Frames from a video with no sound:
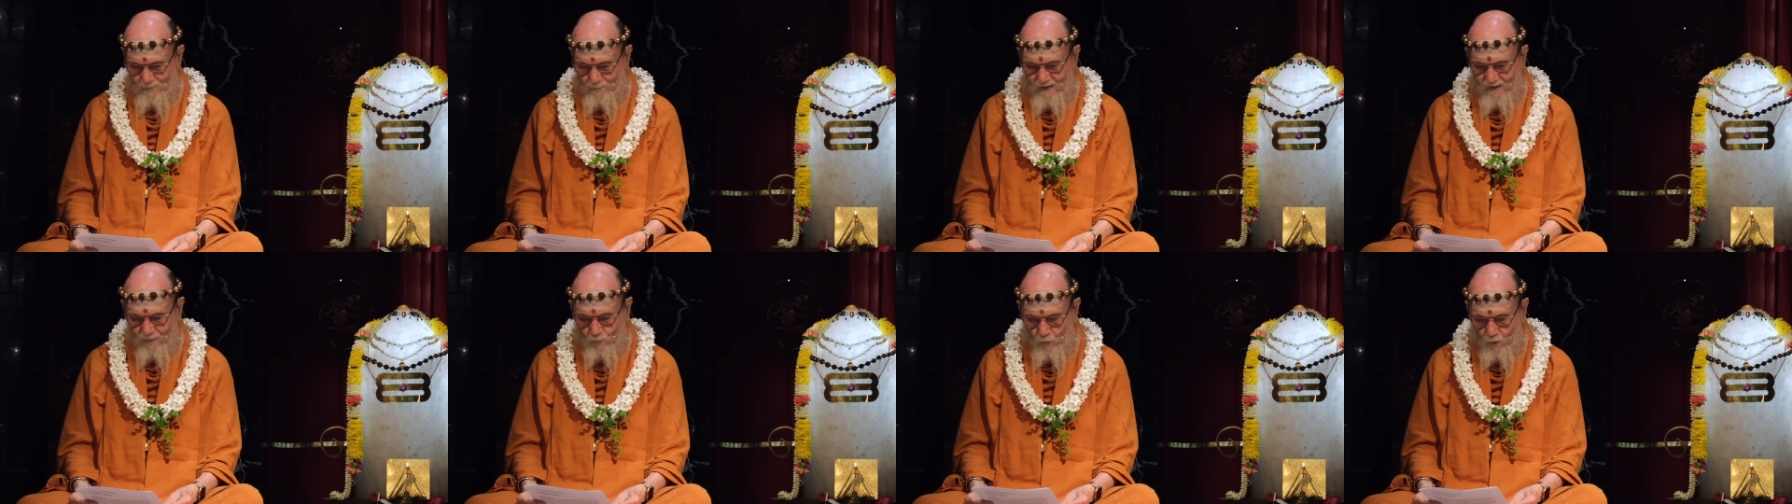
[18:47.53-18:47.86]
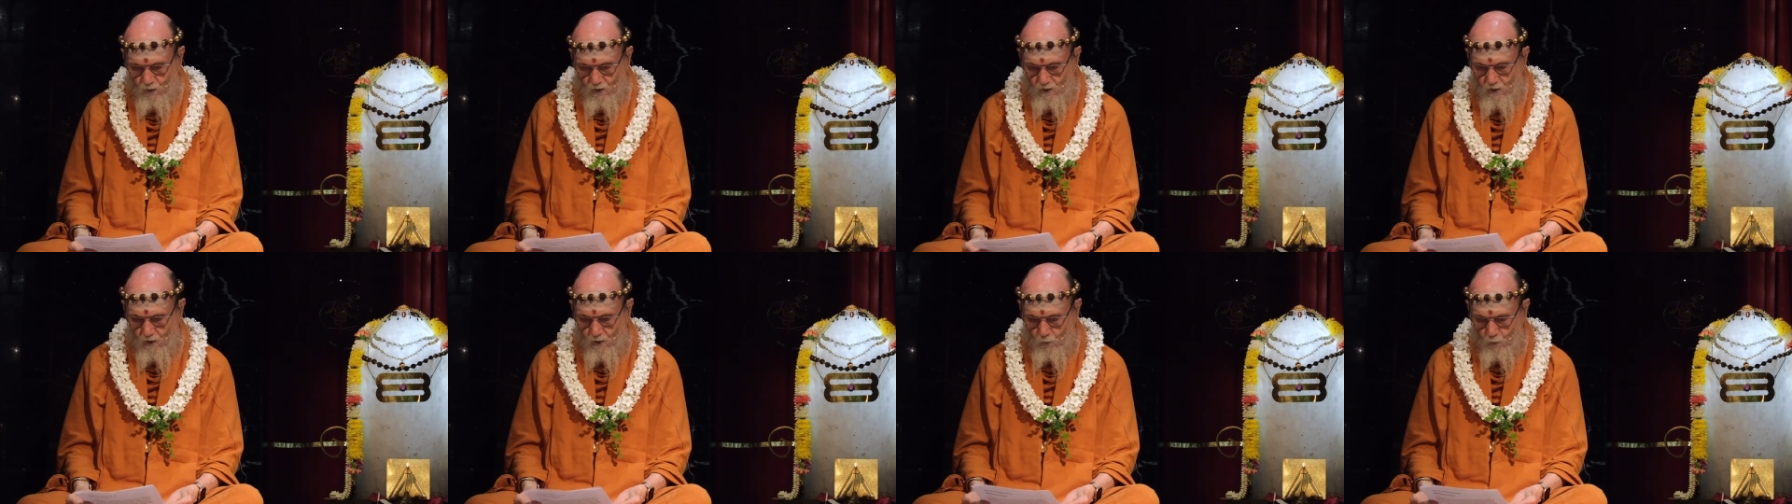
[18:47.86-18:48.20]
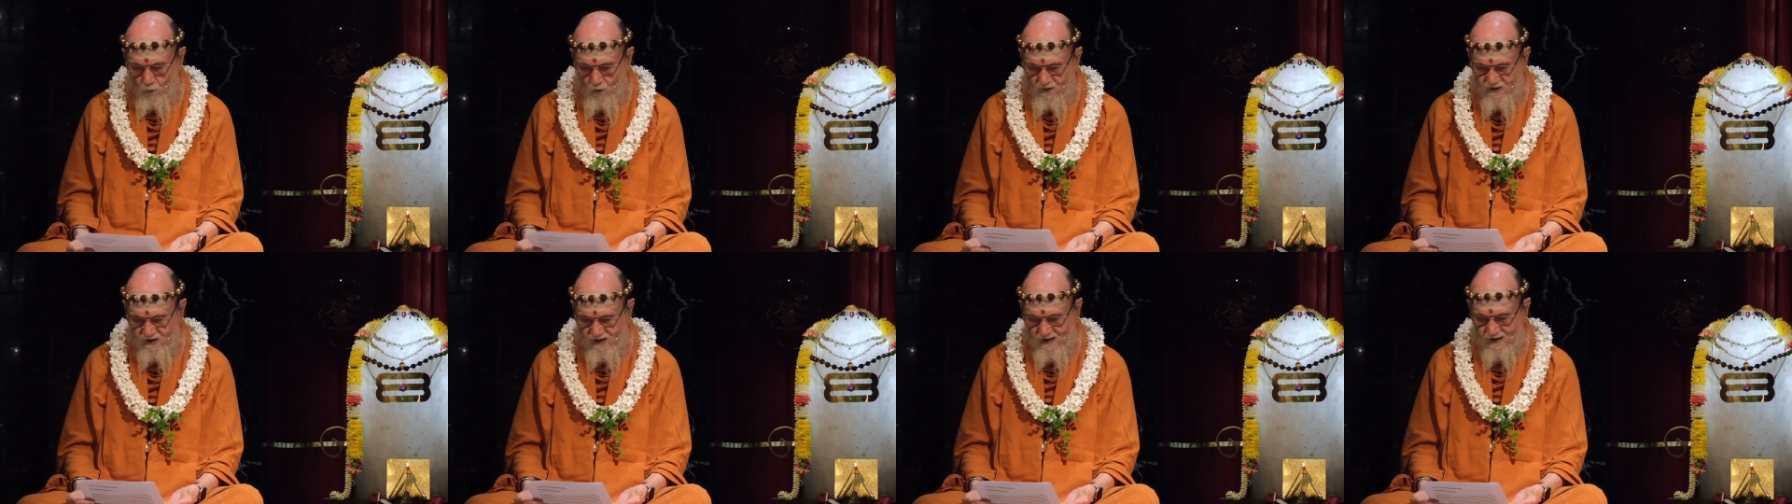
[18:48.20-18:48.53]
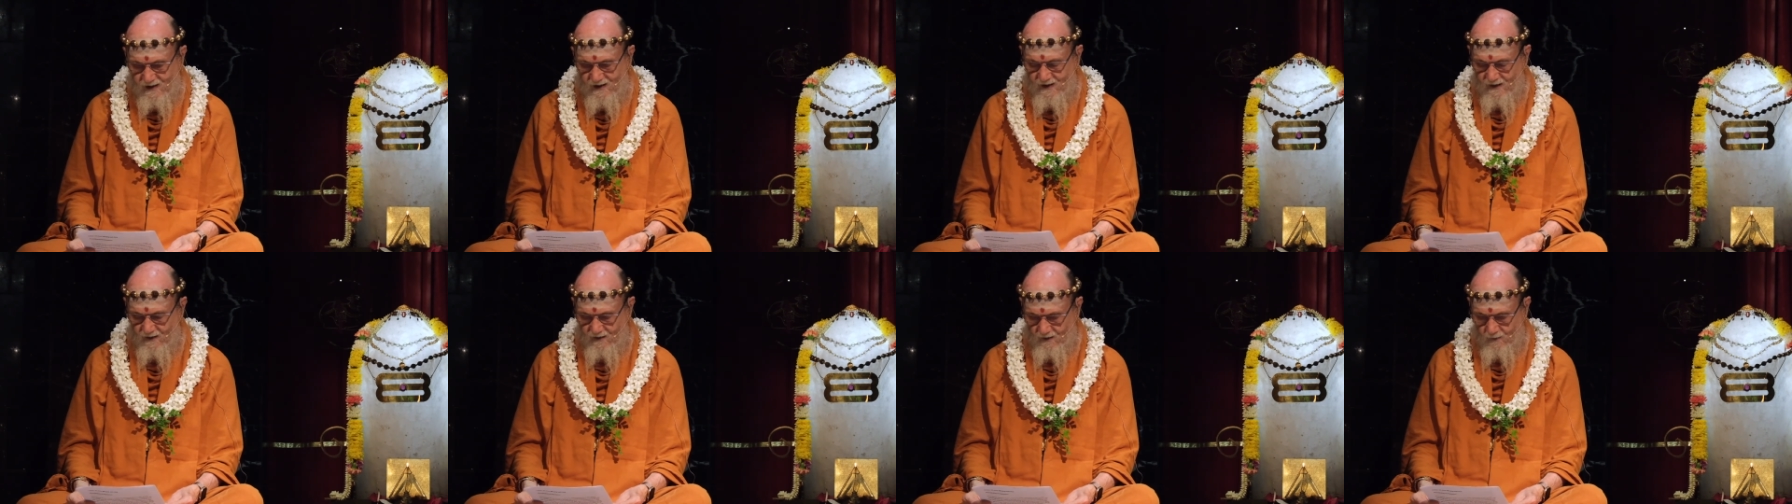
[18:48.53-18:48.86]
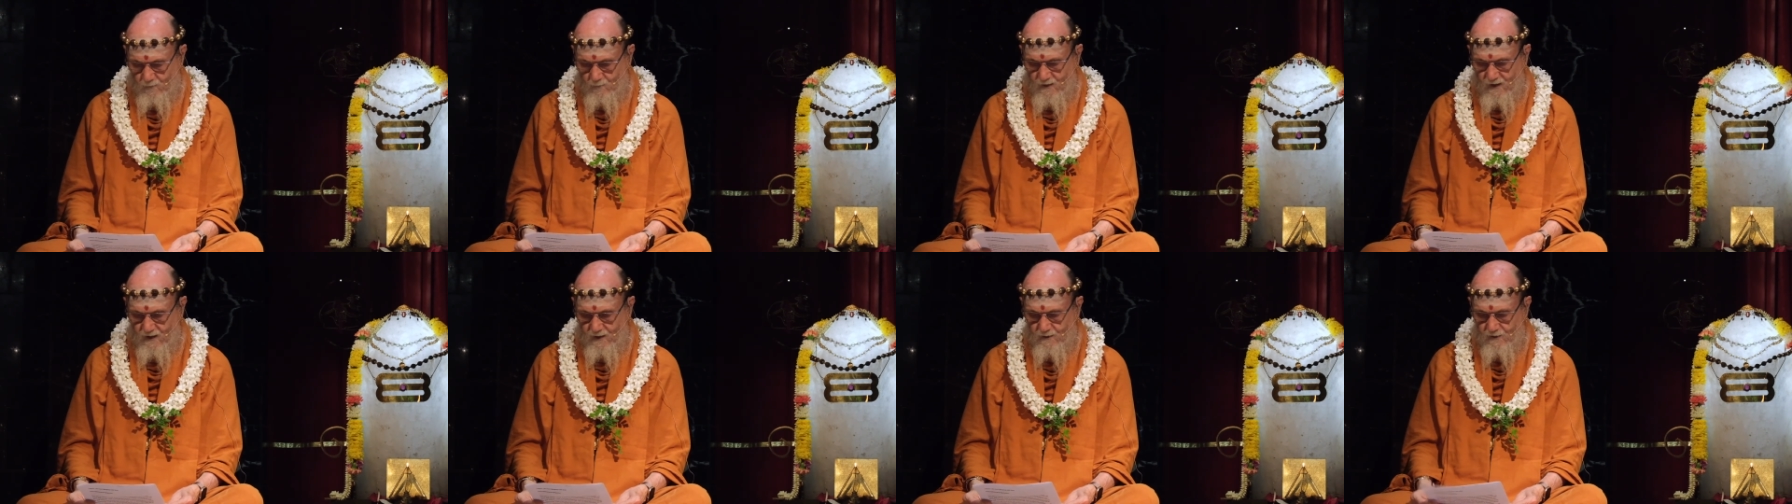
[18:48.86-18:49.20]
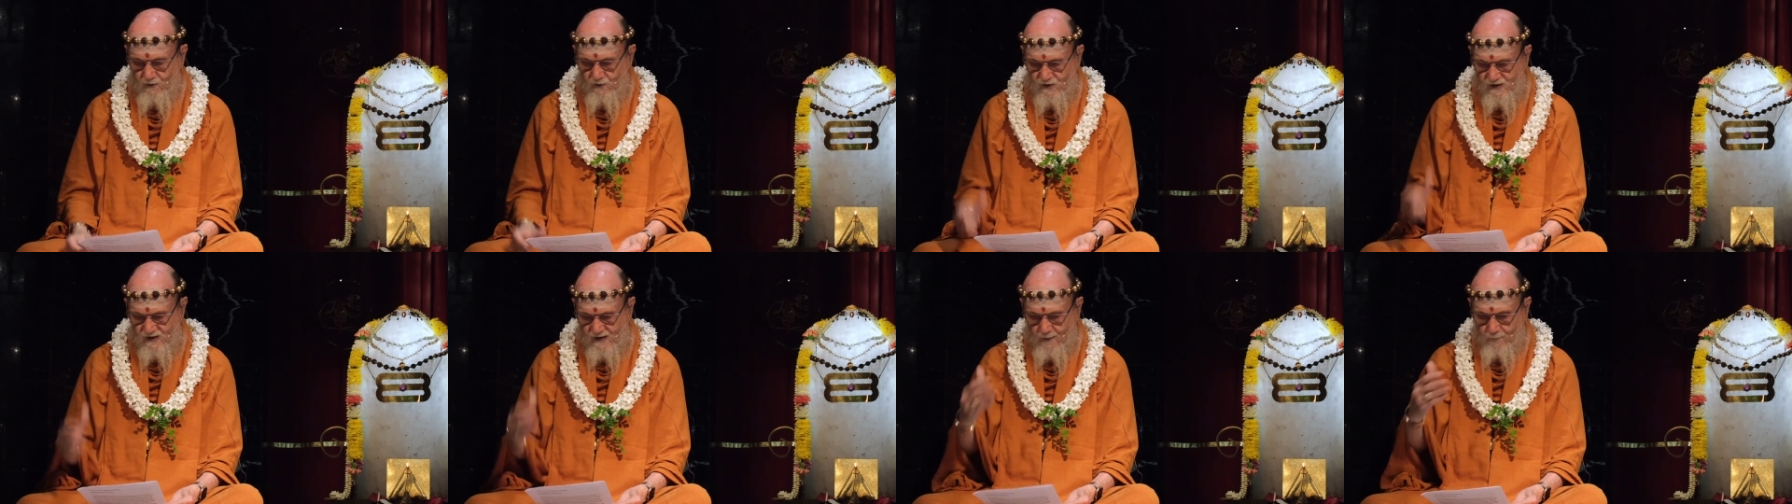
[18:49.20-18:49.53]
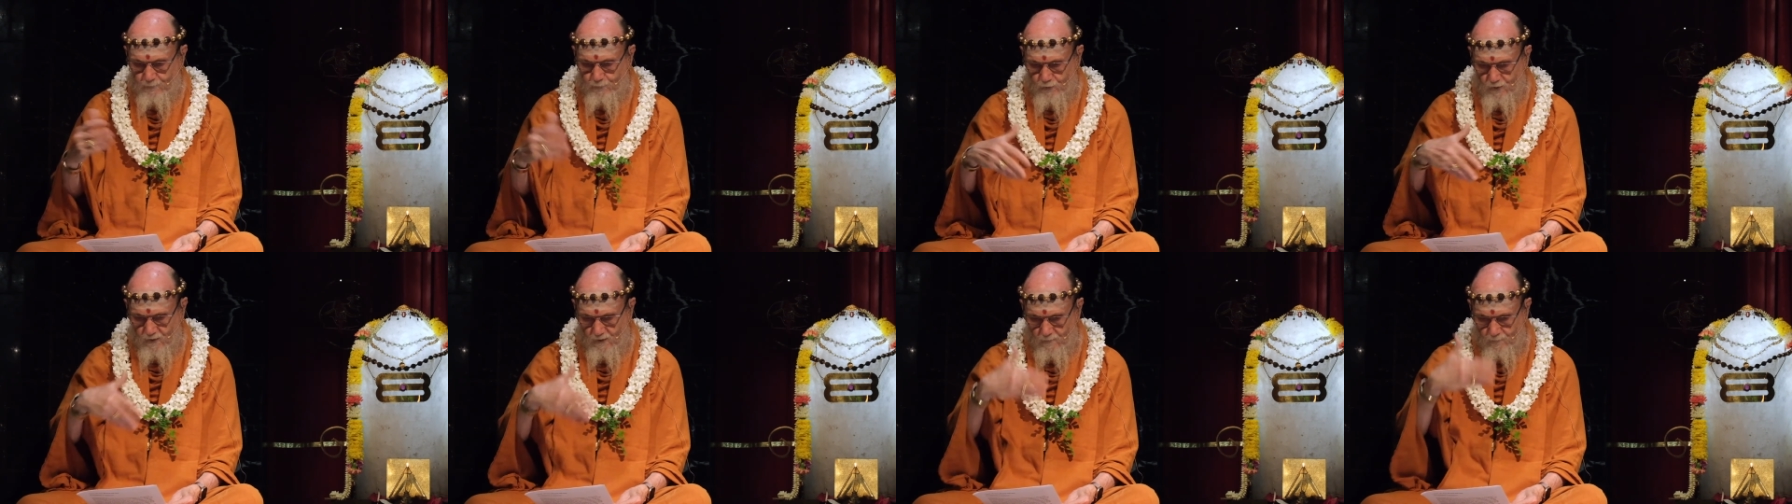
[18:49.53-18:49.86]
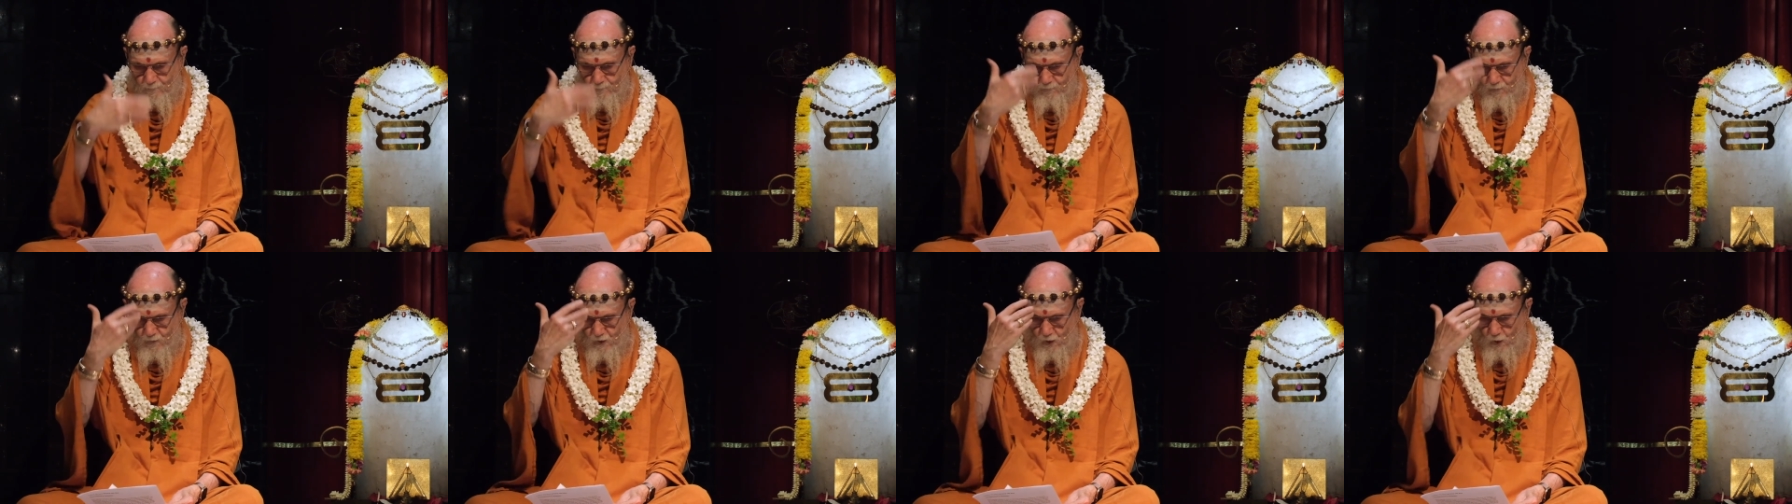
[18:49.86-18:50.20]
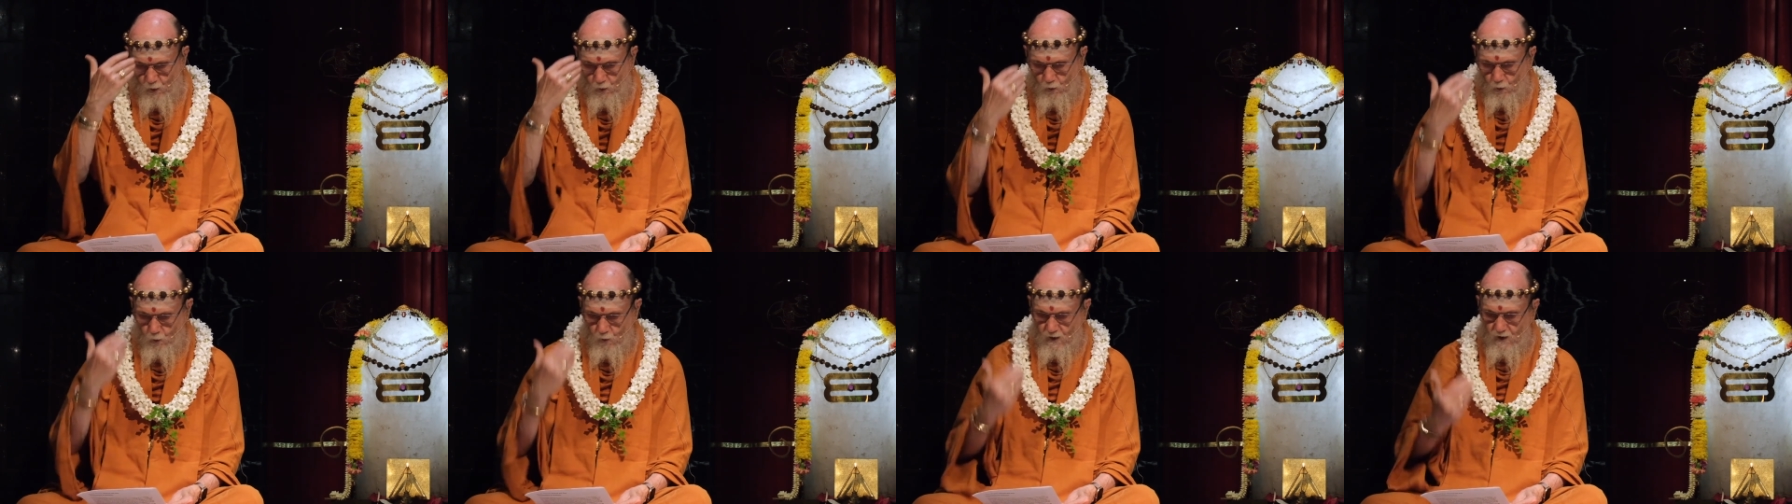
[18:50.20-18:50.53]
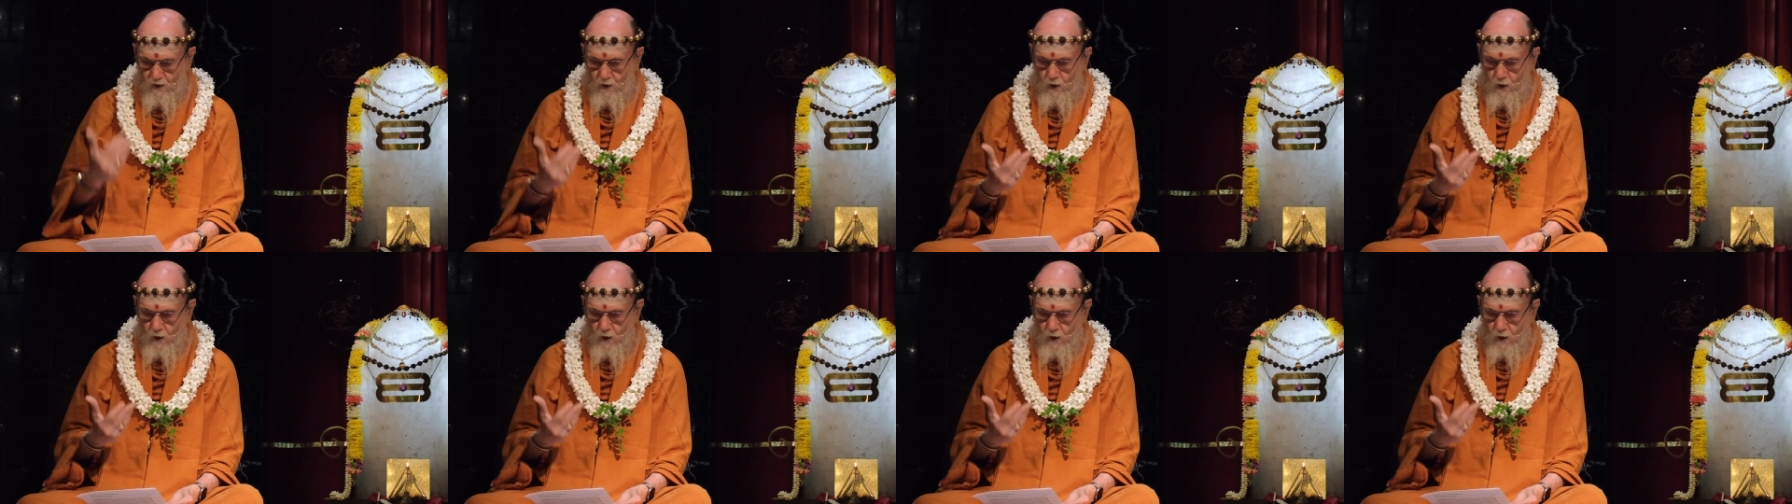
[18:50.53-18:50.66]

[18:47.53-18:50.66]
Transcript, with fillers: but we're, we're seeing them and they're separate. So we're